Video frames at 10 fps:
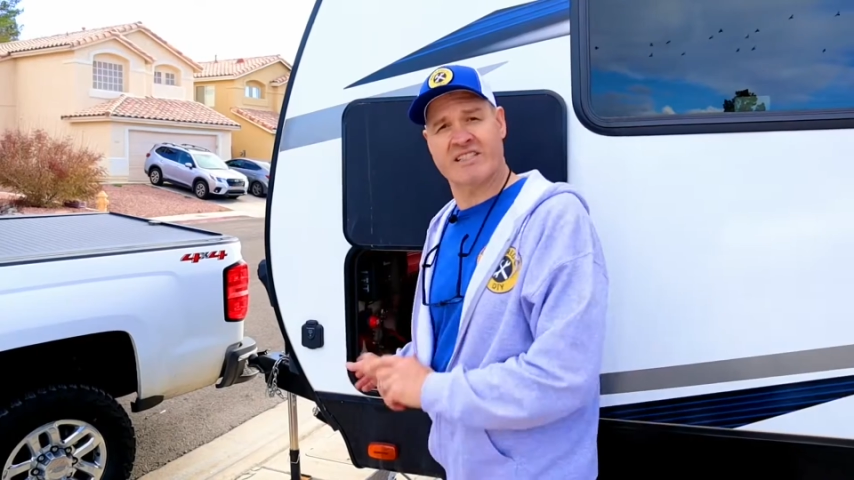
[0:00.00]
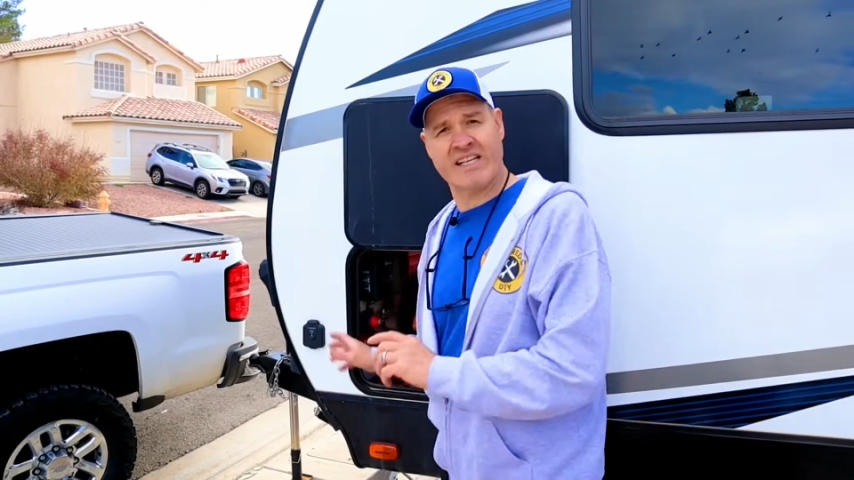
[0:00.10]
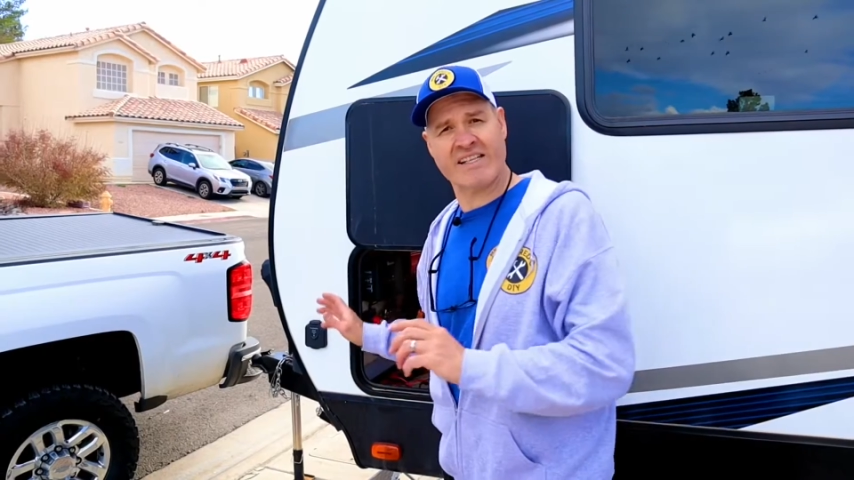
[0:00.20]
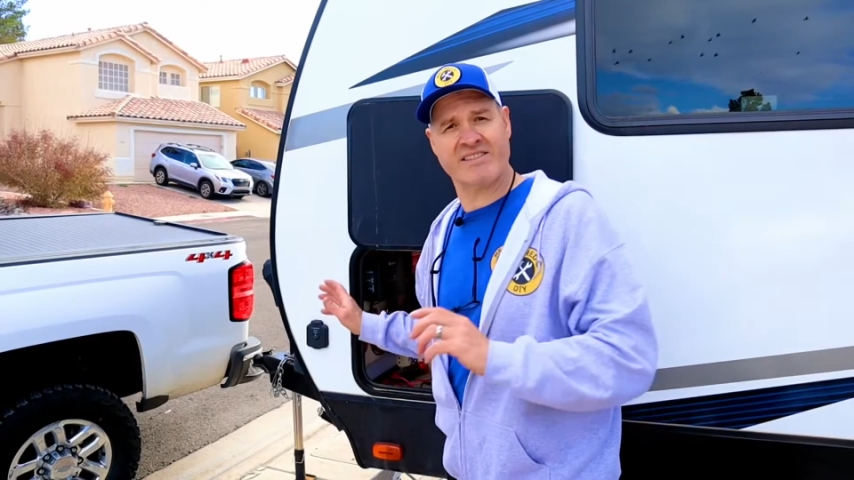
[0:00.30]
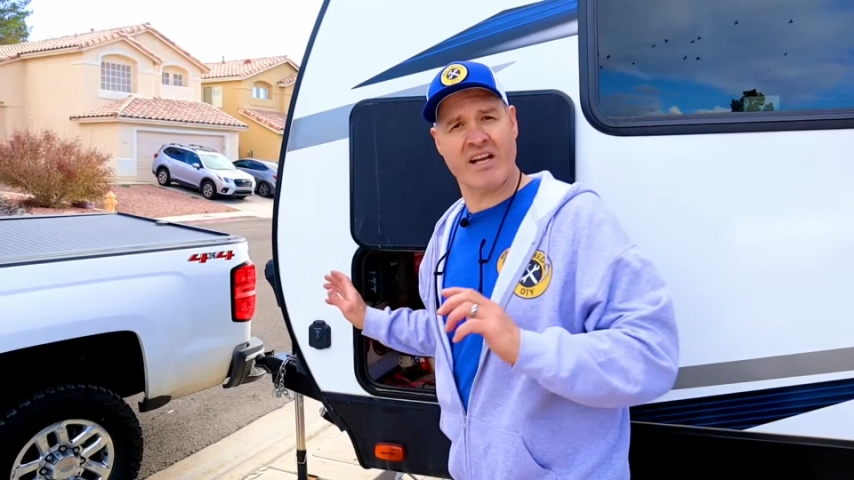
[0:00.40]
To
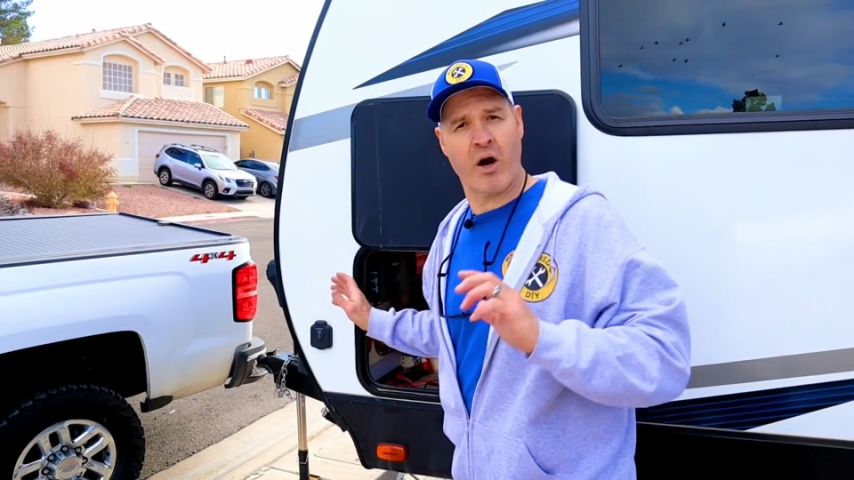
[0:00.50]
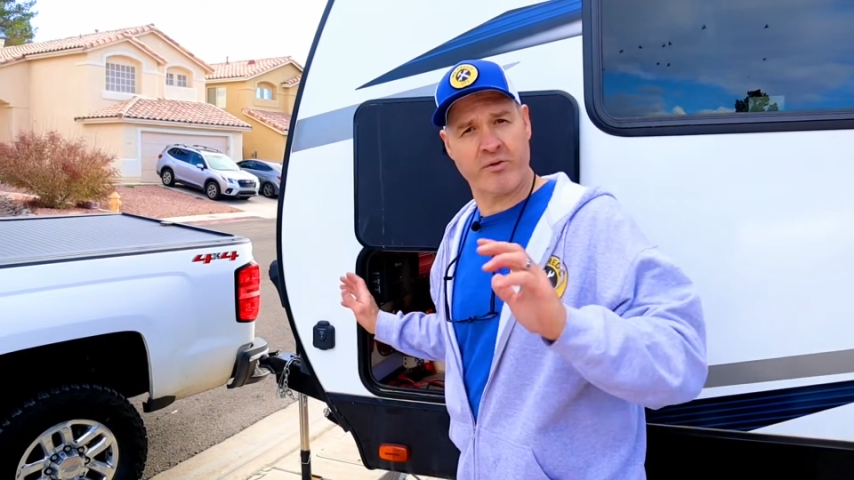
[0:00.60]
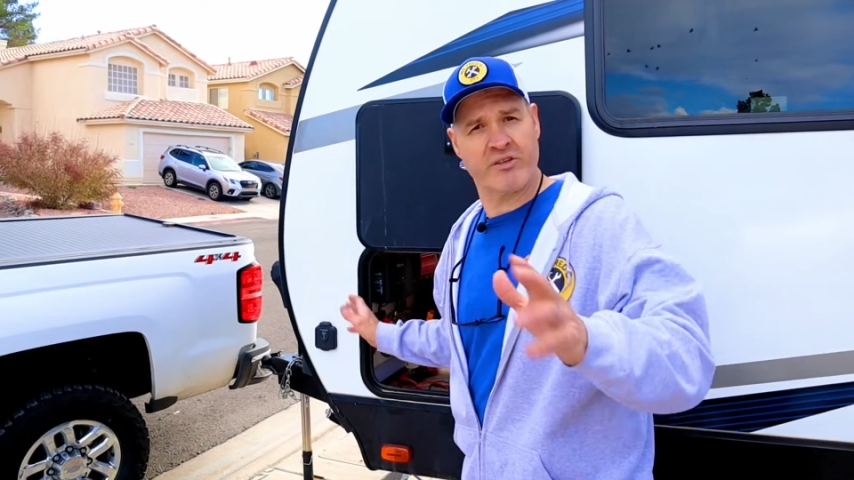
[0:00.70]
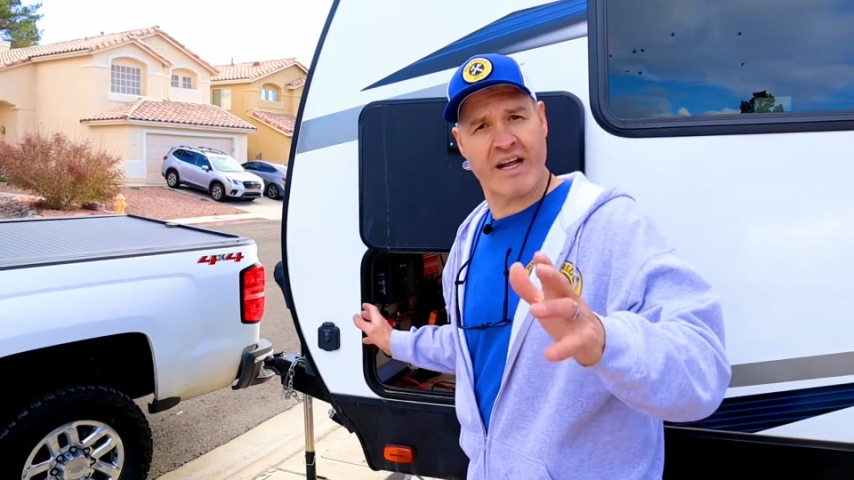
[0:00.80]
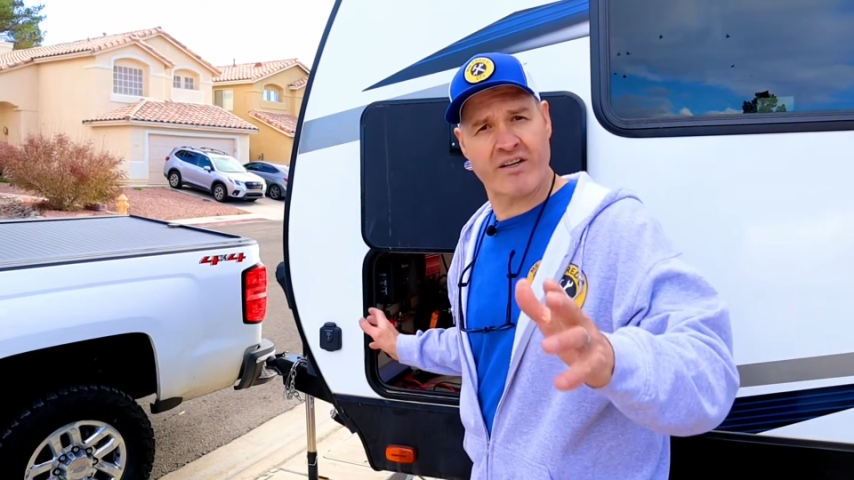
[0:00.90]
test the
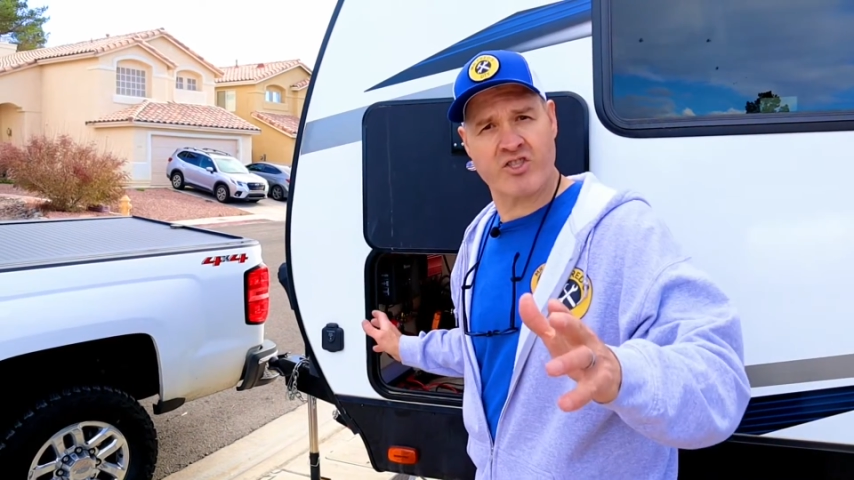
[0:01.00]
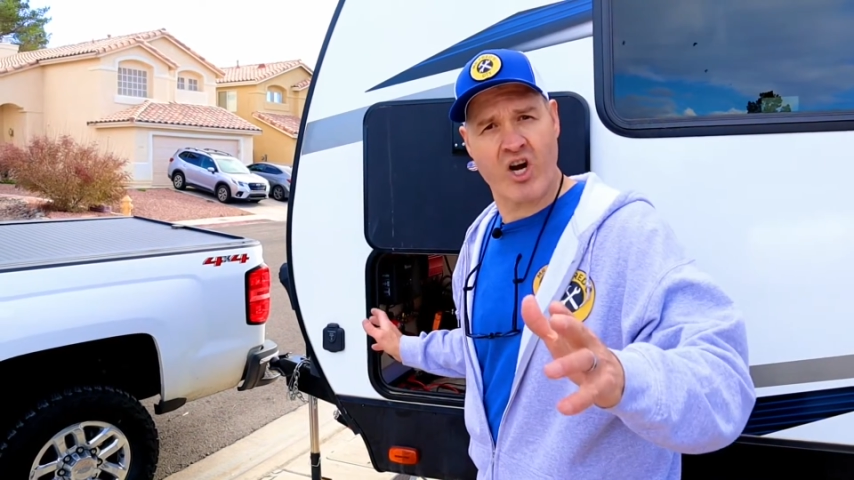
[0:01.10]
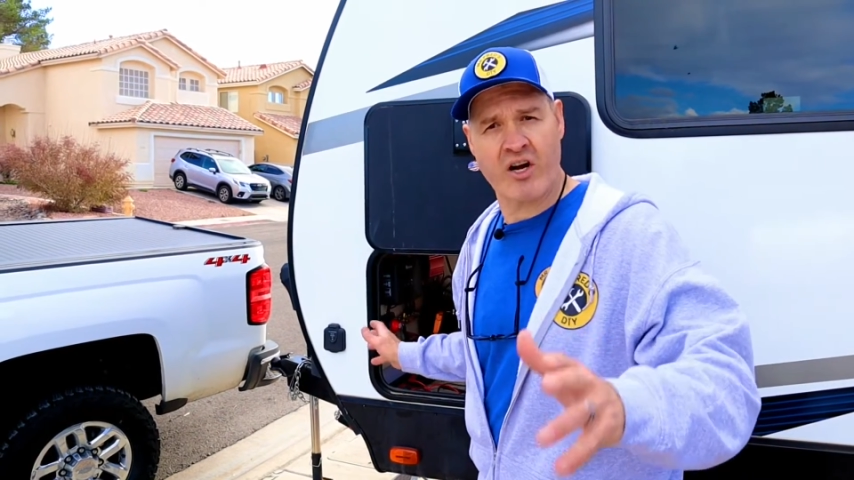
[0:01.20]
alternator